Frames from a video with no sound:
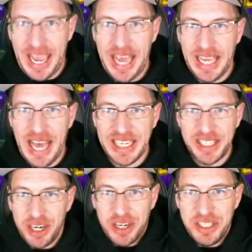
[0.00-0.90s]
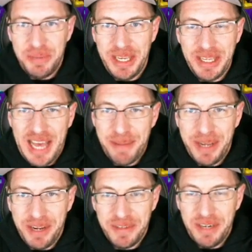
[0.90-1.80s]
can't yet. It's not going to make that
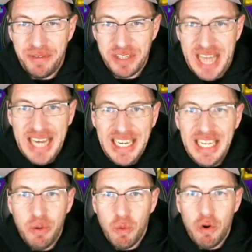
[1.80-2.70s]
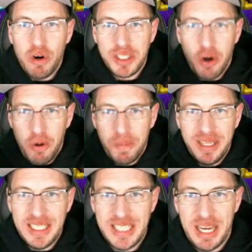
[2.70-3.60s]
big of a difference. I need a war to
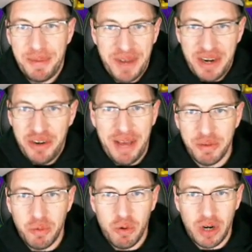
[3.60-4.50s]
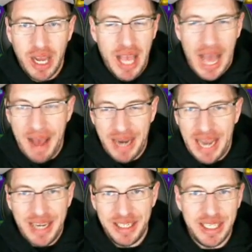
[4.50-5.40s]
open these up. If I don't have a war, I,
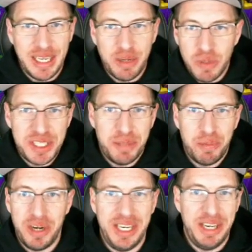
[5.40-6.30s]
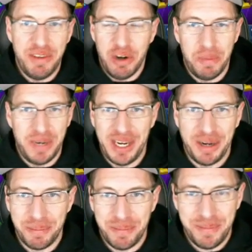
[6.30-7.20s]
I like what's the point in even opening
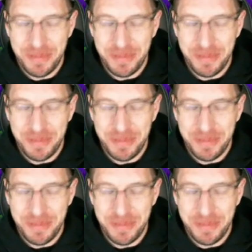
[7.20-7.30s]
them?